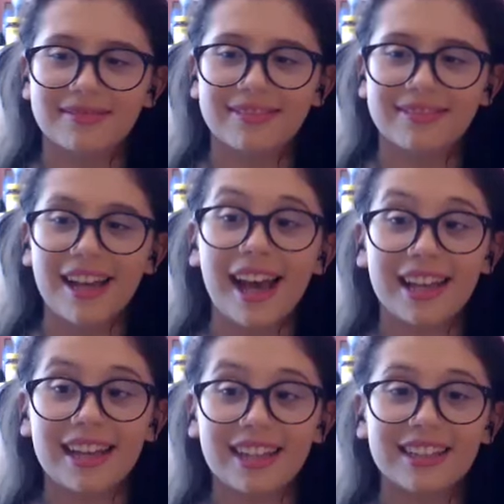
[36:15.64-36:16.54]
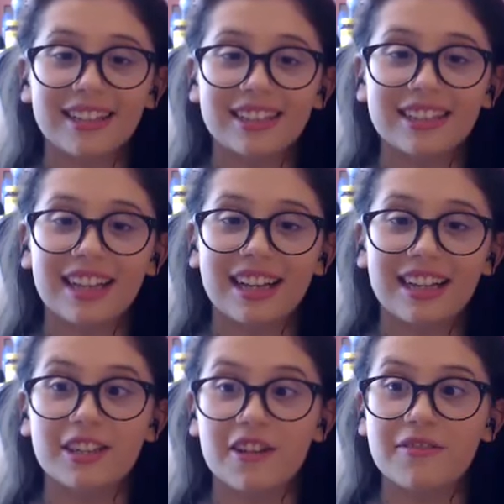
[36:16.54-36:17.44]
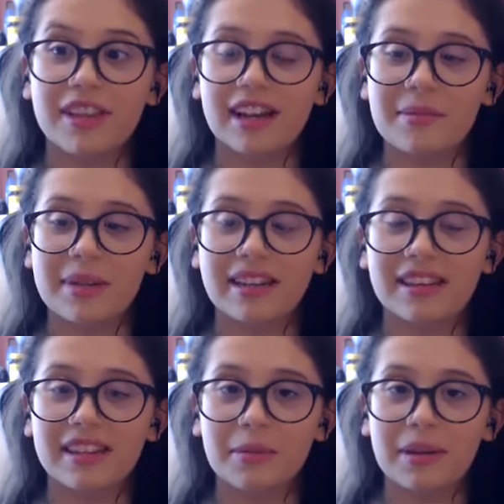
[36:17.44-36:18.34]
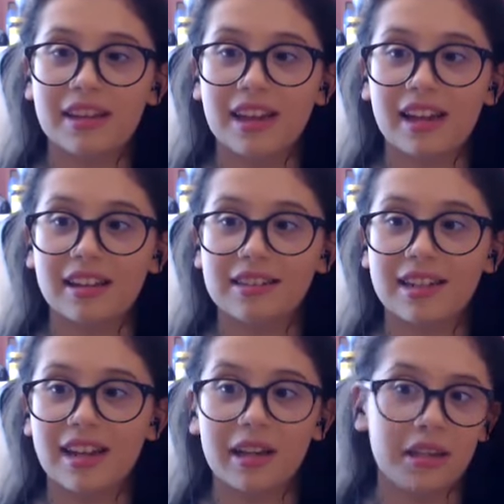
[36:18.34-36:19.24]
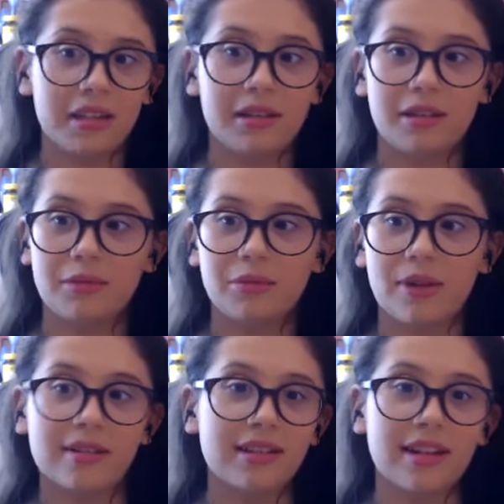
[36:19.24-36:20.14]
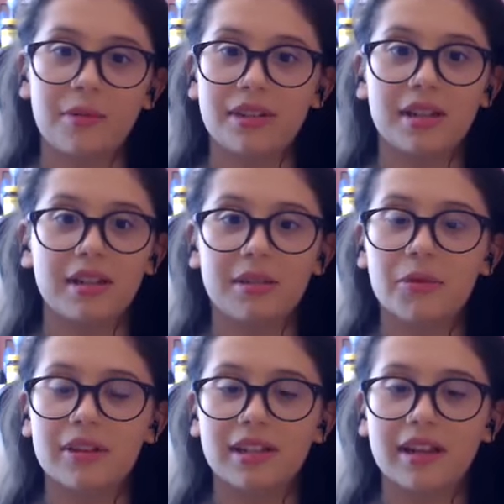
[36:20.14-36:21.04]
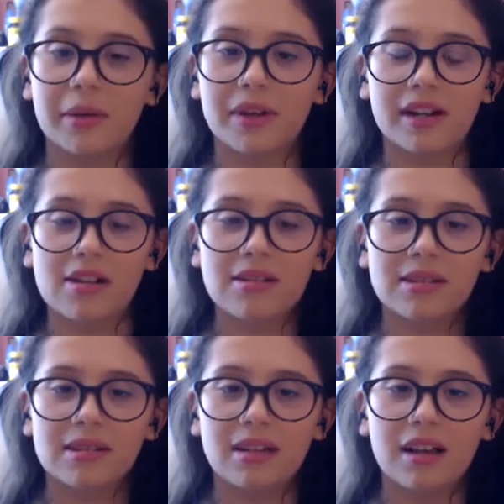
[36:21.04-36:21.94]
And I love that. I mean, I think by the end, I resonate with Dina more than anyone else.